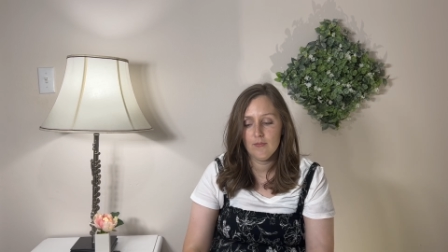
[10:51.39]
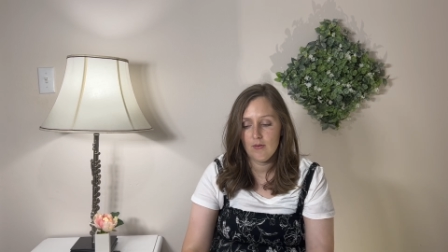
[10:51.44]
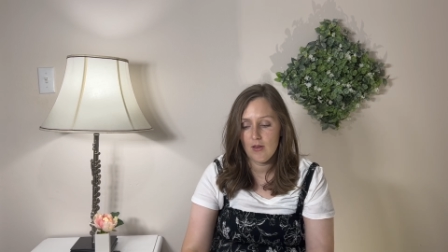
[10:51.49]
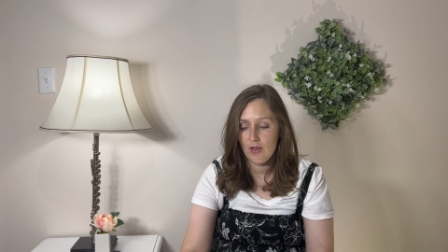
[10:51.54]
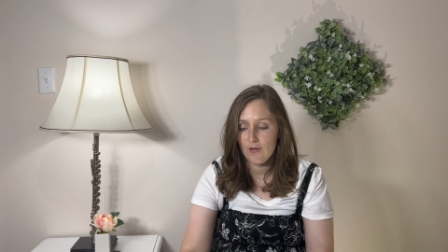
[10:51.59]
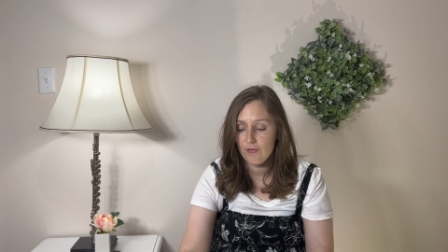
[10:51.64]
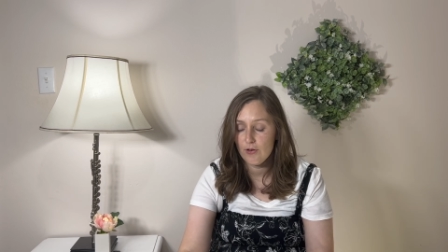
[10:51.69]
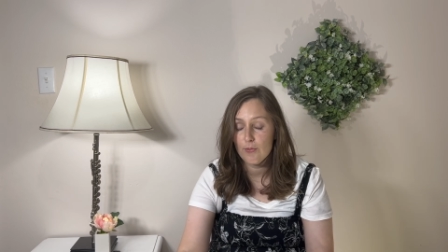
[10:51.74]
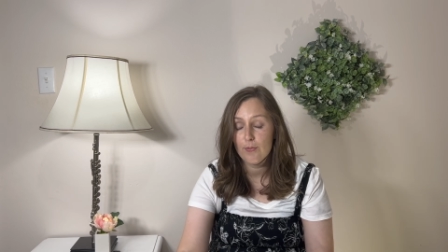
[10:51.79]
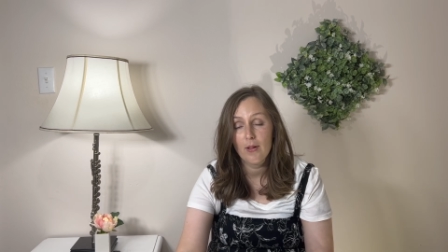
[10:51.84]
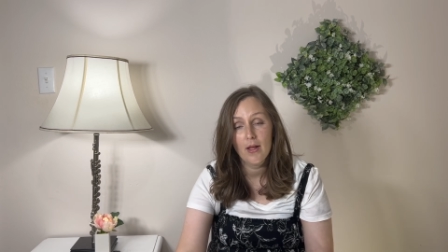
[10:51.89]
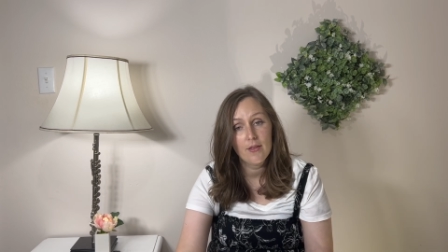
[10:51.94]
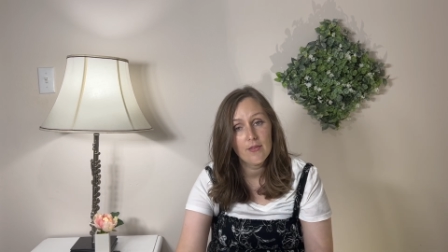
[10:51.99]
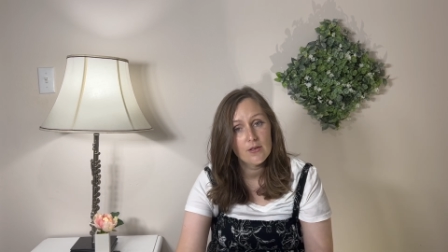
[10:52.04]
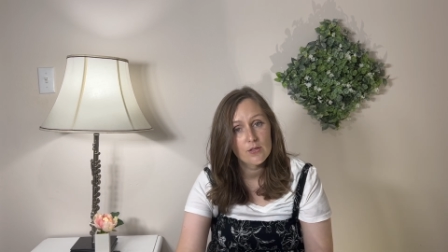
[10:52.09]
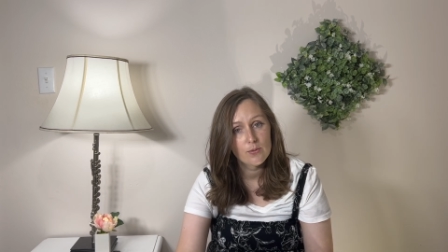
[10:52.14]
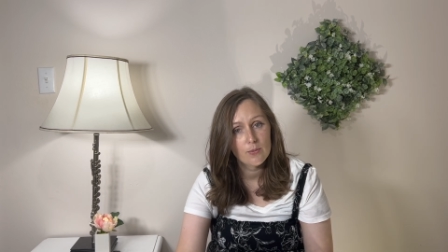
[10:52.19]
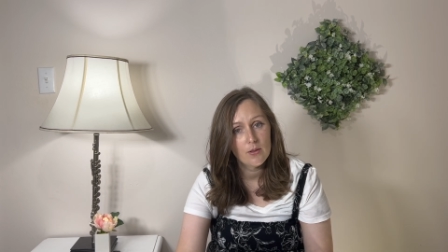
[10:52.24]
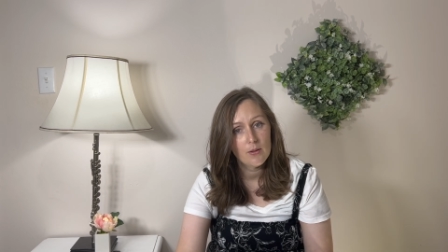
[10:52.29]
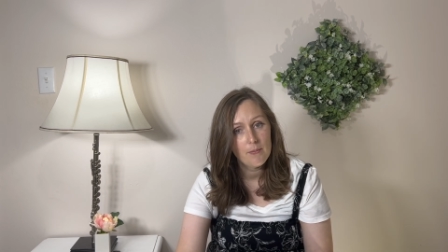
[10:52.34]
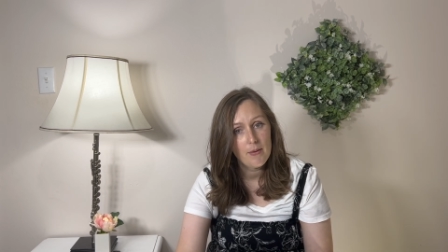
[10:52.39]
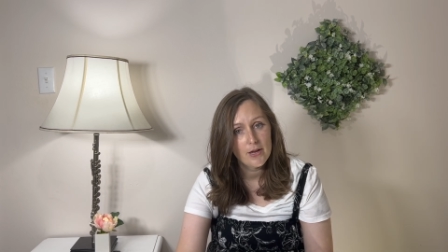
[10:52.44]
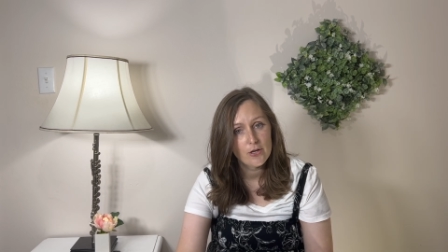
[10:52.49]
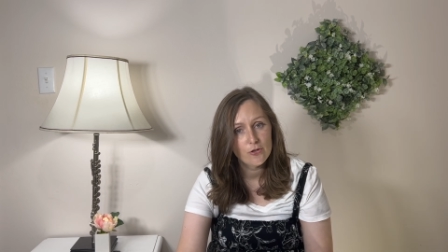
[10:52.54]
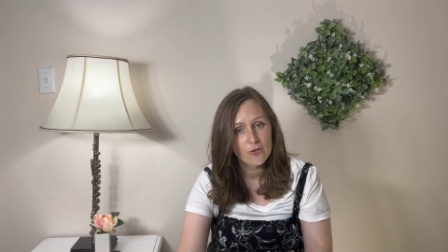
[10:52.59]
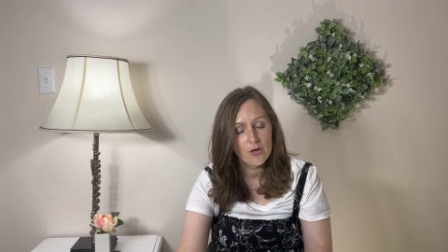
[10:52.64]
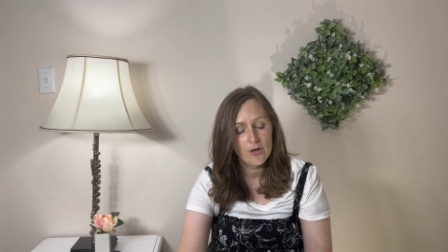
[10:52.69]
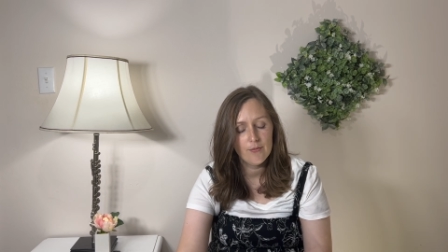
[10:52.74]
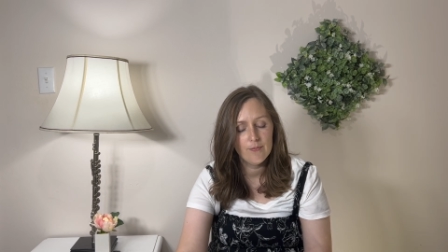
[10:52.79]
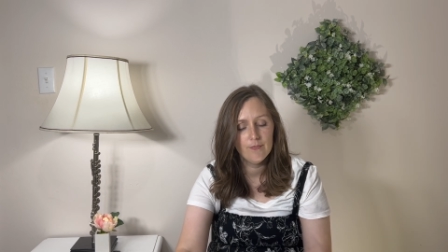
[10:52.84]
If you play this with a
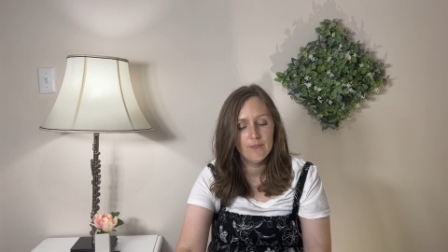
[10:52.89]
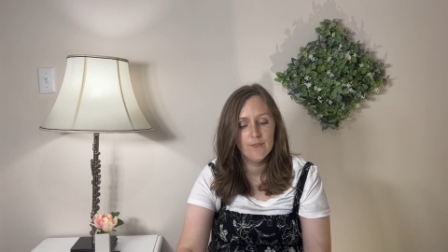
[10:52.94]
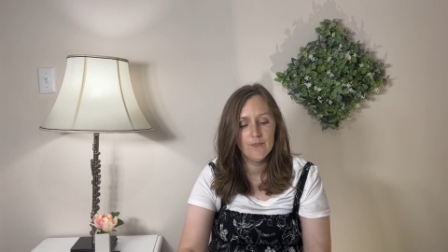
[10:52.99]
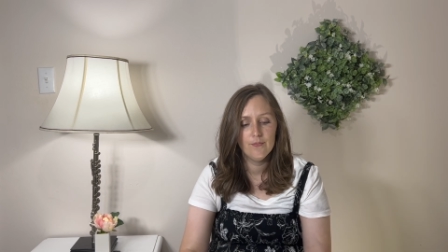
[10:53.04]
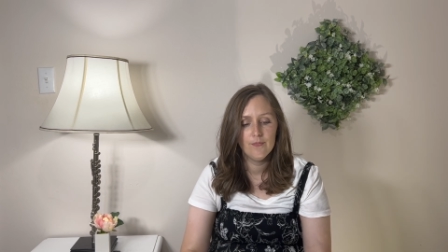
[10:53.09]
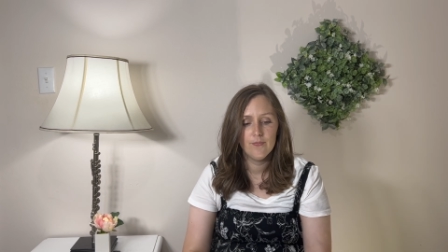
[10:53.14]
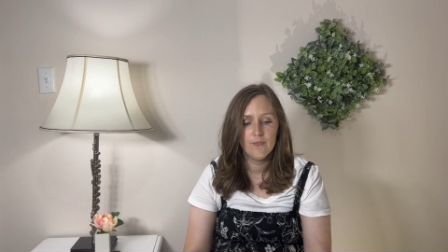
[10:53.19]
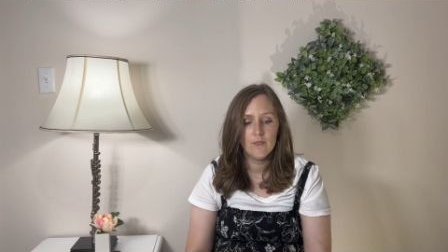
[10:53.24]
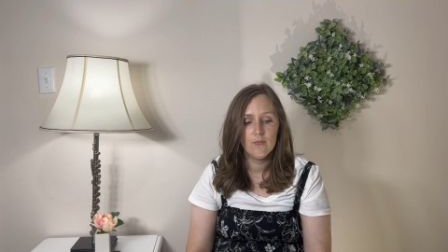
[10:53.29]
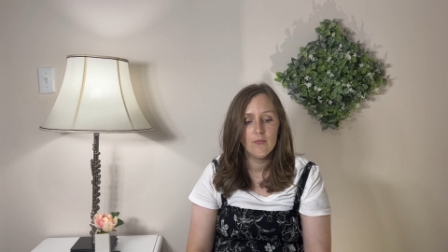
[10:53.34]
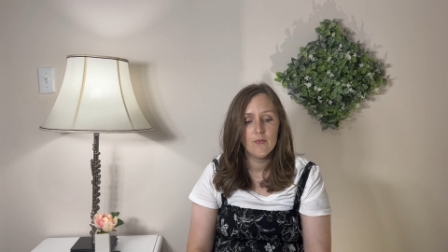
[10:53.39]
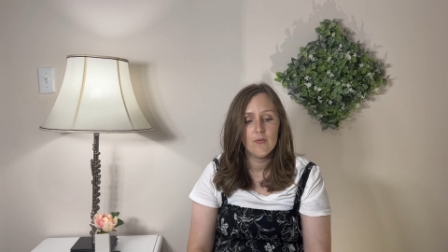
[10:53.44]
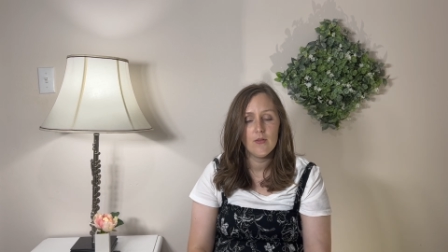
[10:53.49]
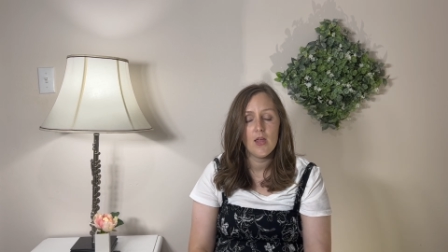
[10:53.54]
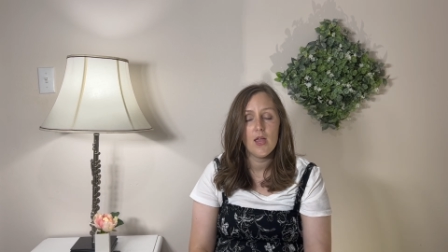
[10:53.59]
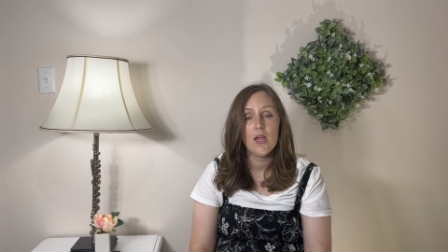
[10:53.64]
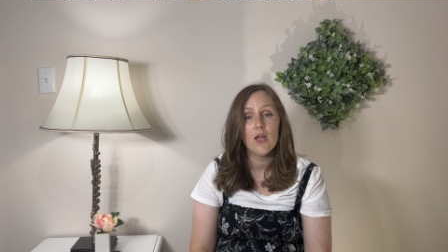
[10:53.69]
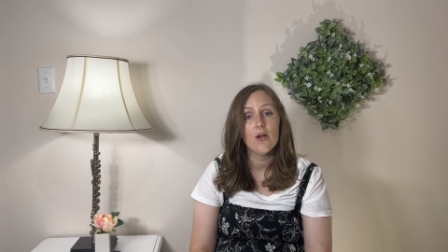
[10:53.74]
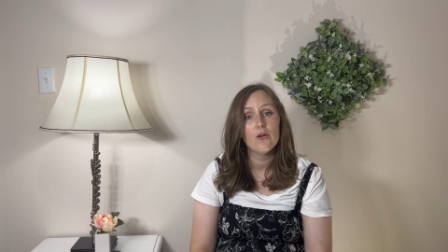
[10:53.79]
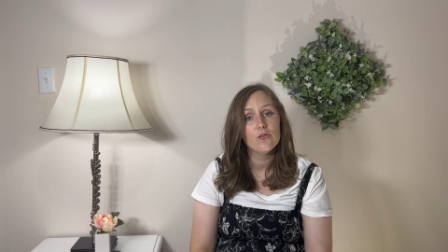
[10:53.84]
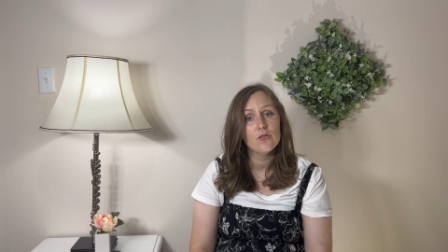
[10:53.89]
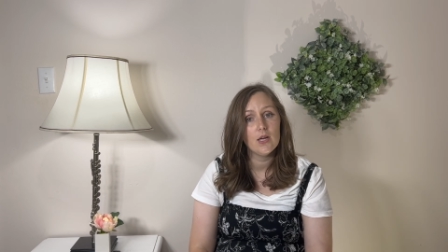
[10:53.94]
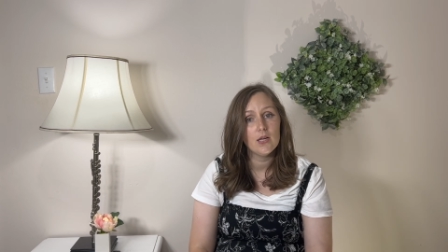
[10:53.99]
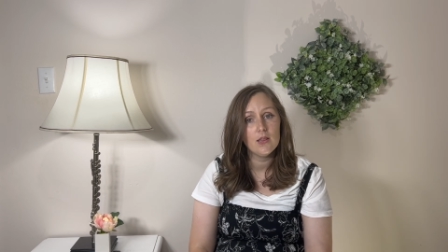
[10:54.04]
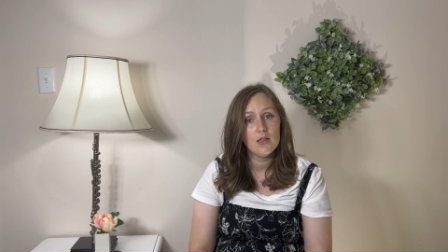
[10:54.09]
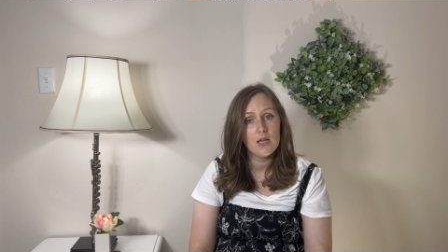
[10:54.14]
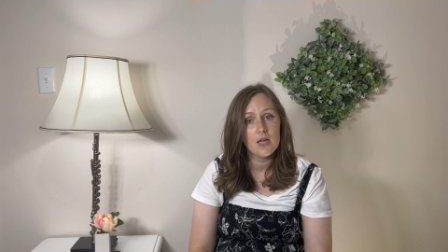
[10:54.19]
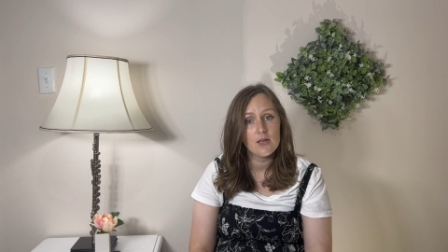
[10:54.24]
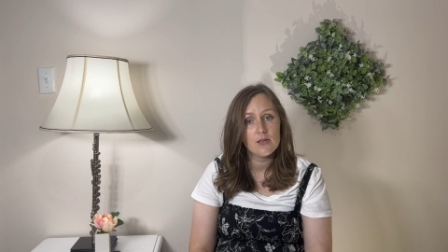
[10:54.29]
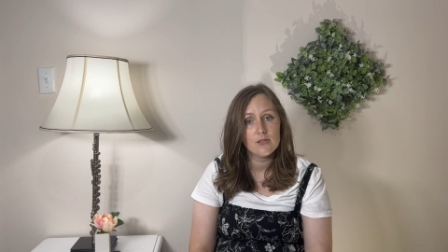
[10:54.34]
metronome, it goes like
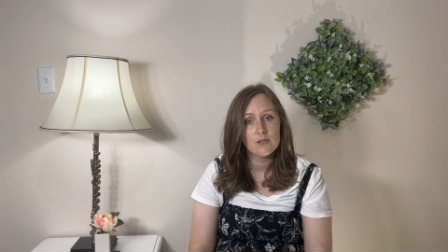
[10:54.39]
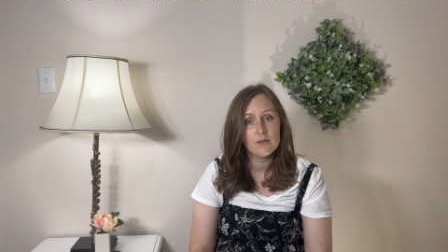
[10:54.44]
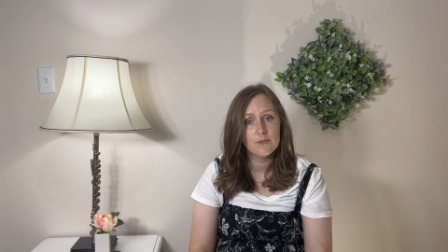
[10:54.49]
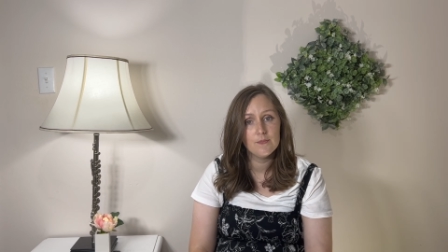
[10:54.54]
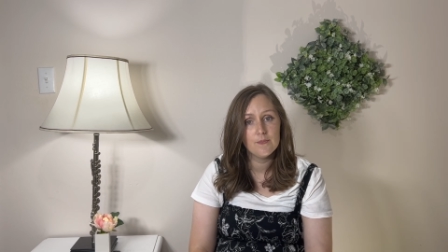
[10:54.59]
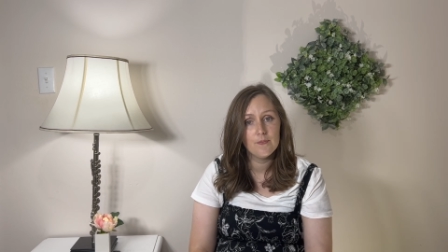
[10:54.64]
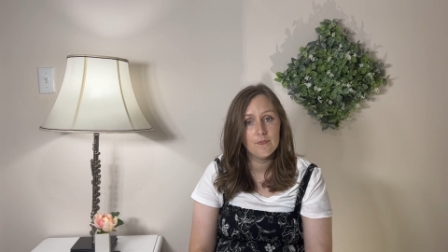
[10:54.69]
this.